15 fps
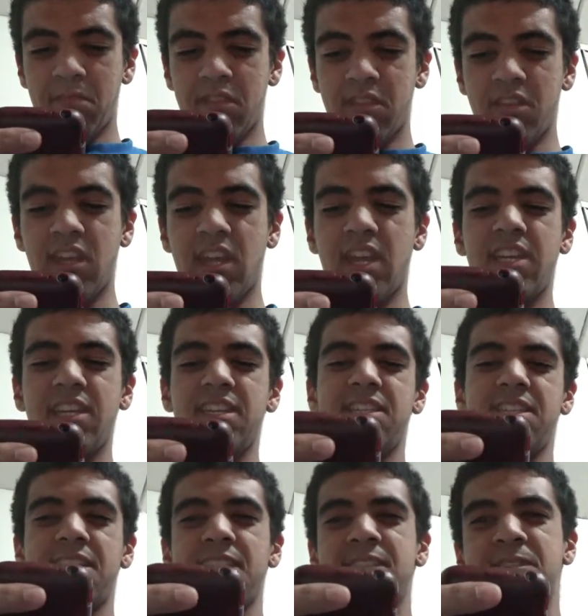So yeah, he
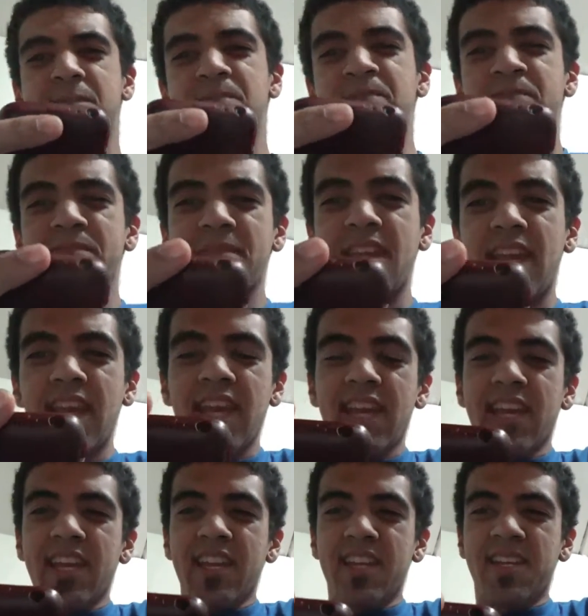says
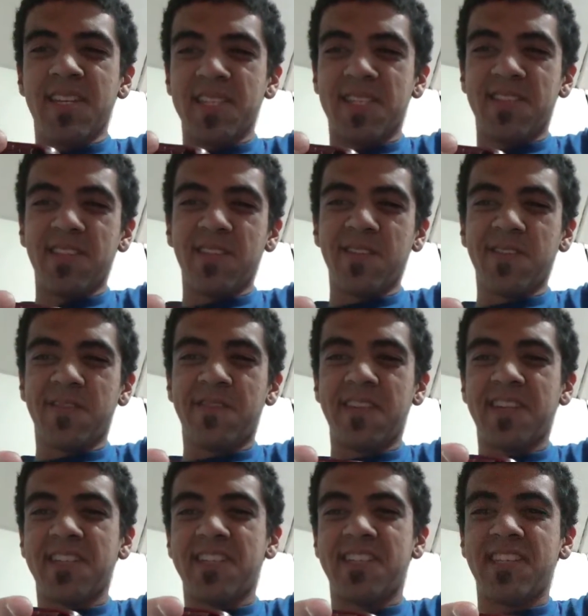in his little
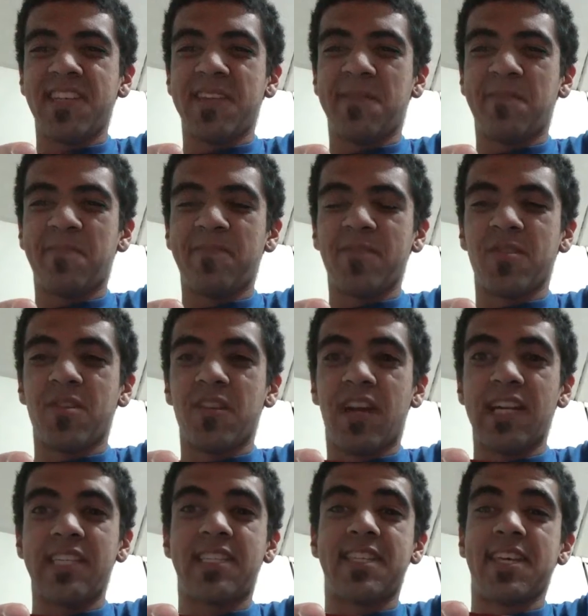fantasy, or
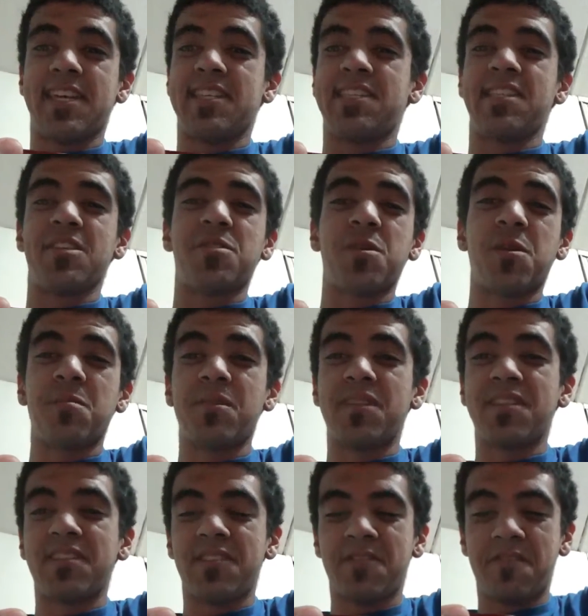Einstein said to him
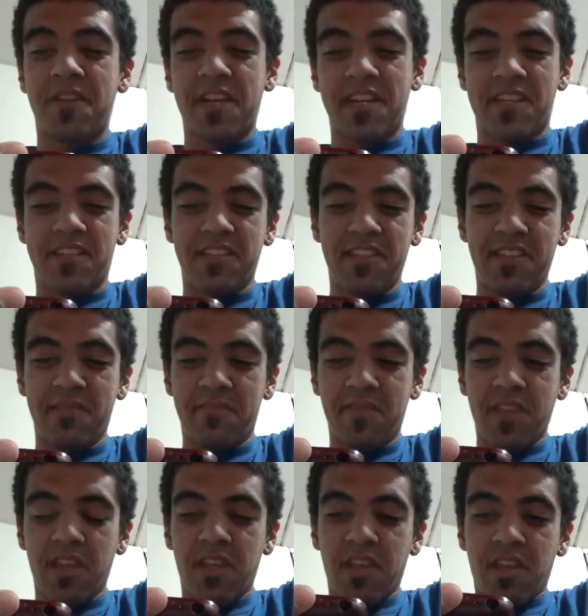in this fantasy,
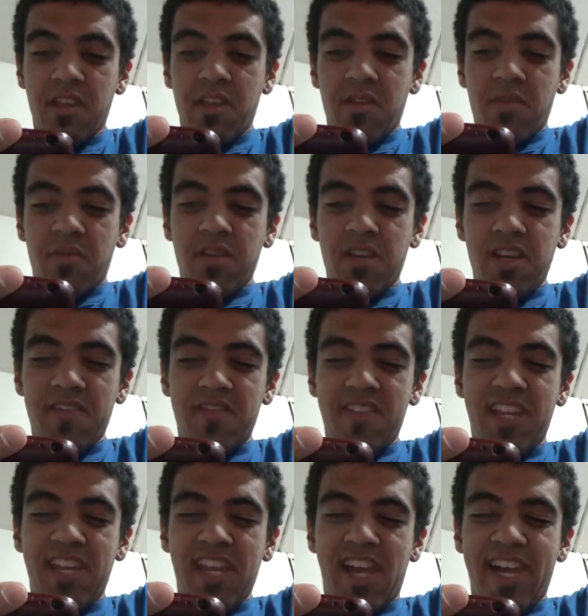one
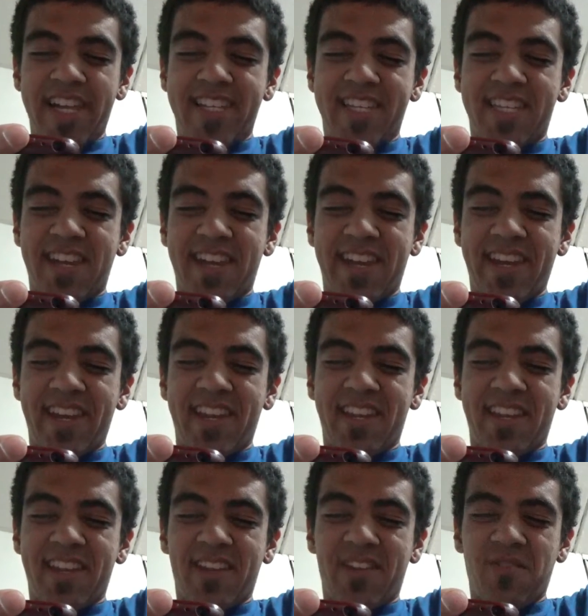evening Einstein
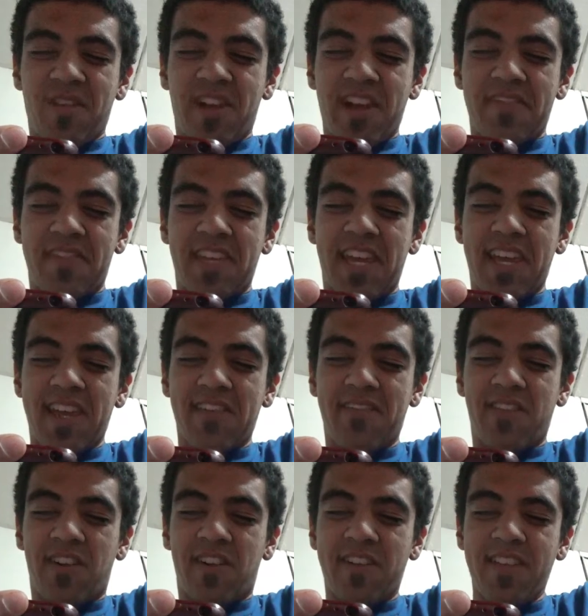arrived ahead
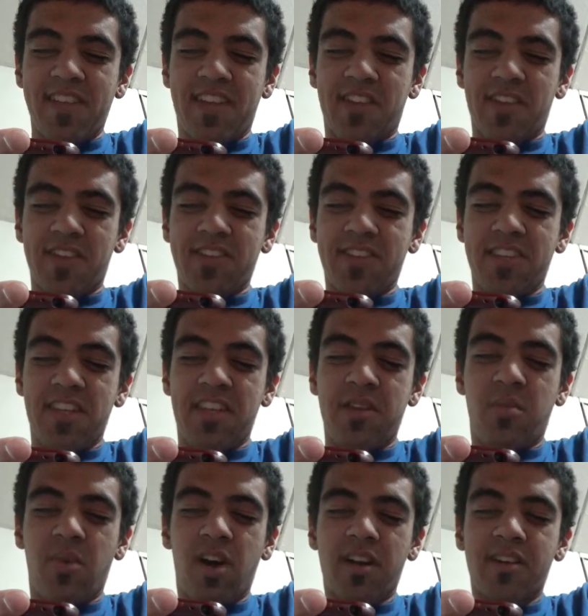of all the others.
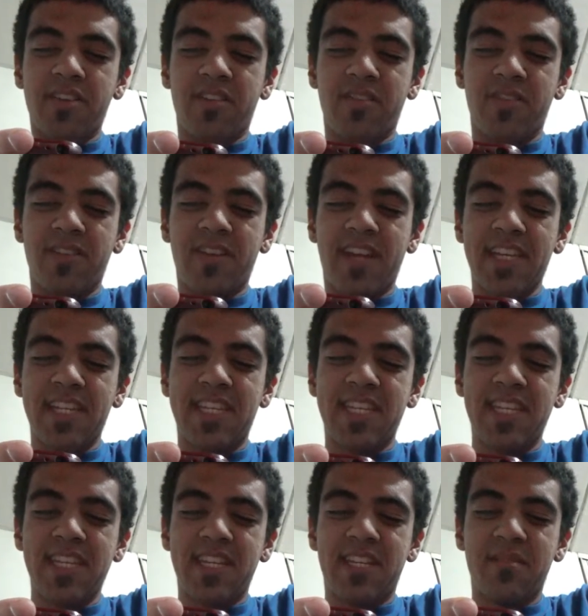He walked over and
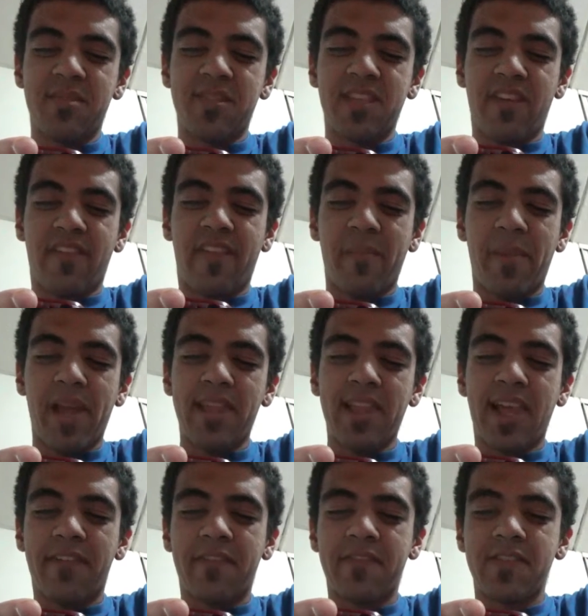seated himself at my
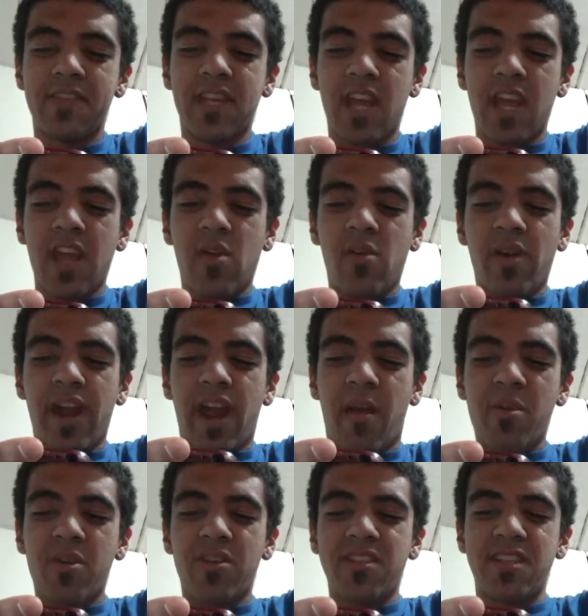left, where
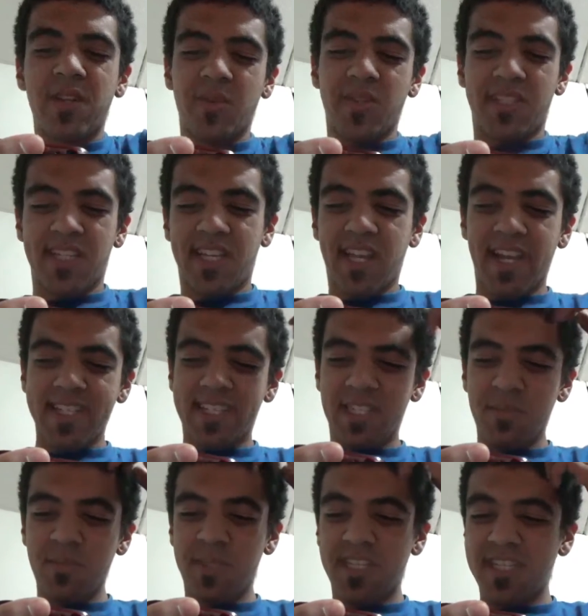Emerson was
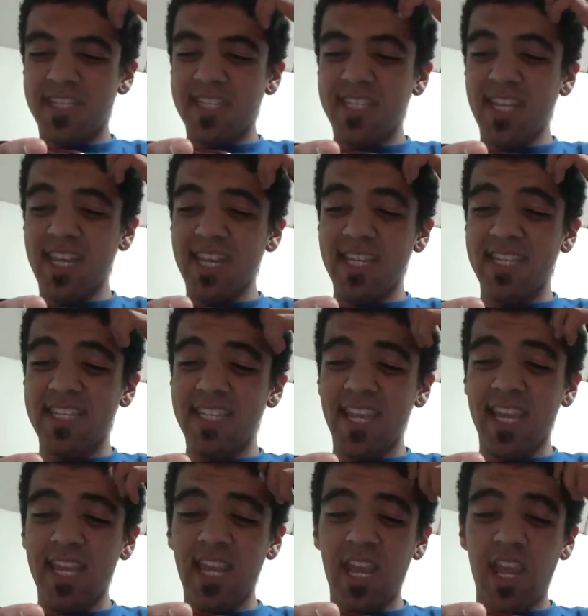accustomed to sit, and
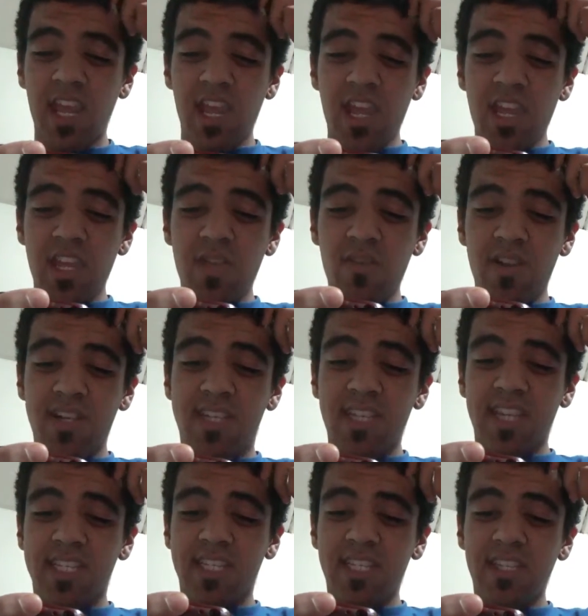said, "You are
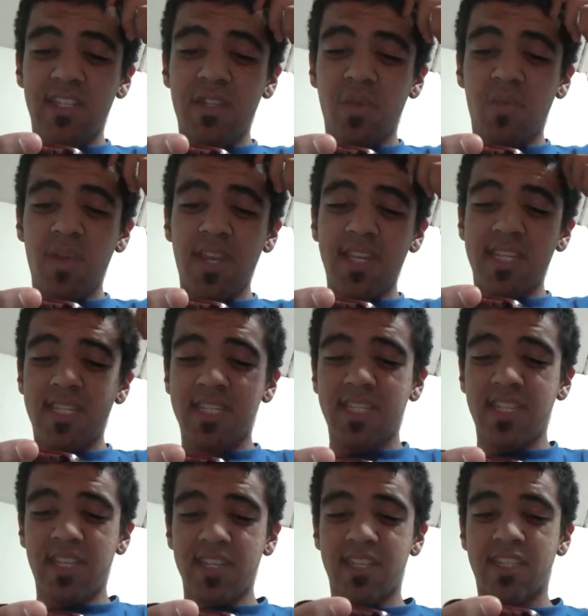destined to witness
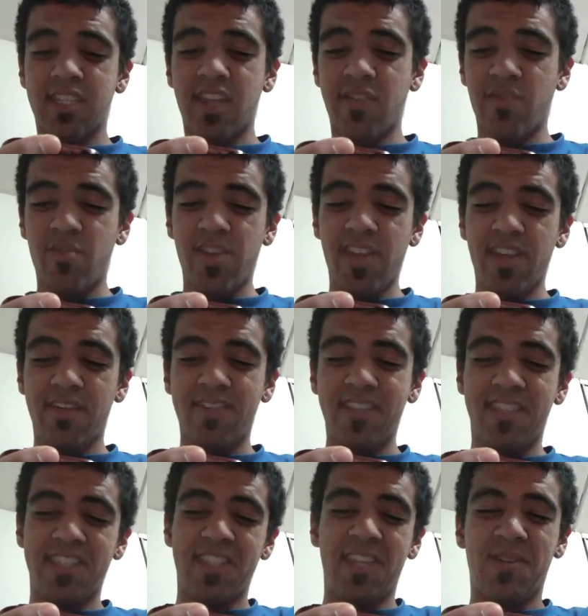the discovery of
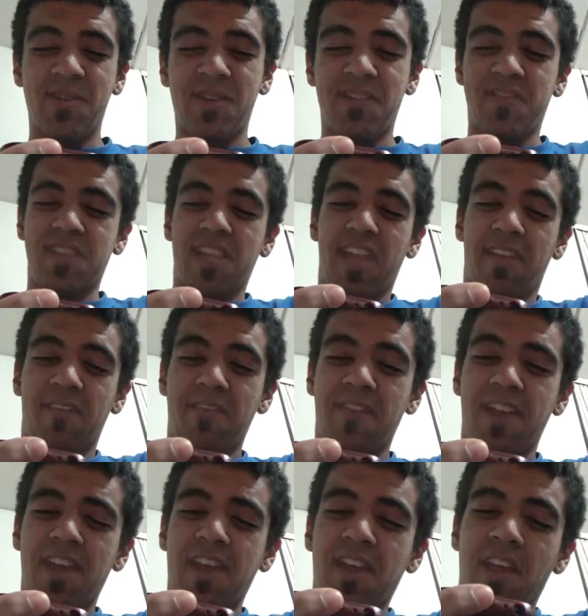the secret of life.
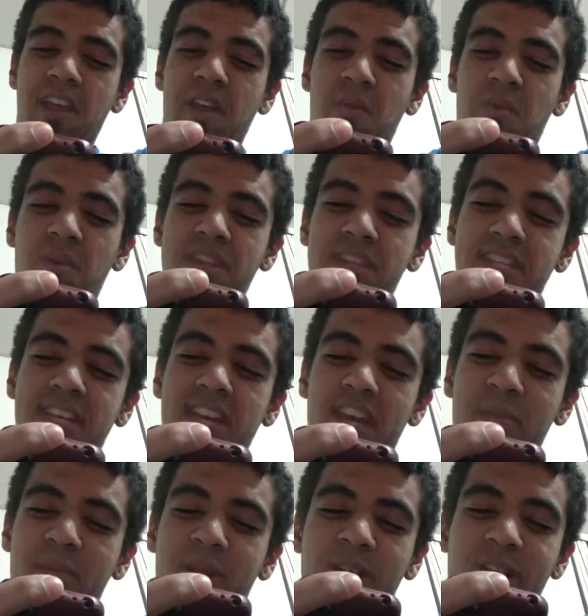When the
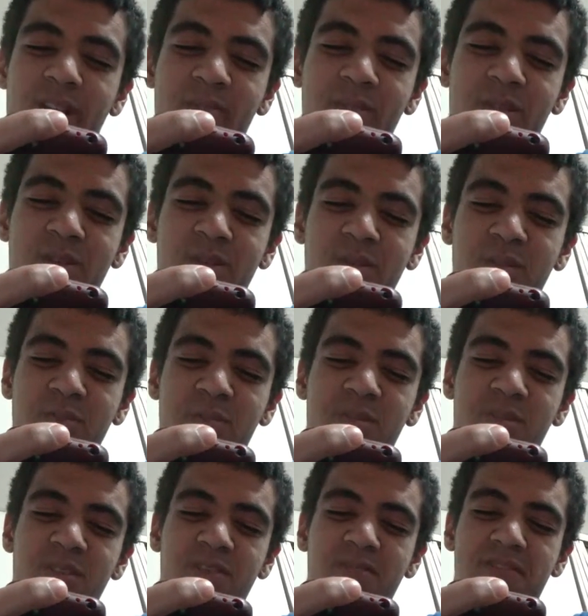time comes, you will
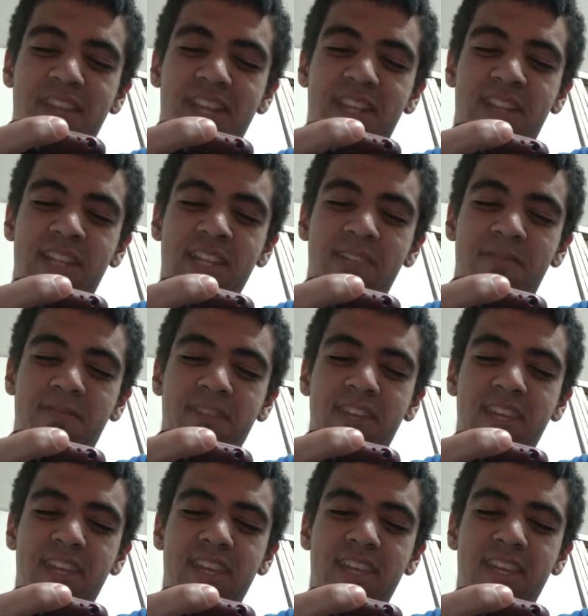observe that life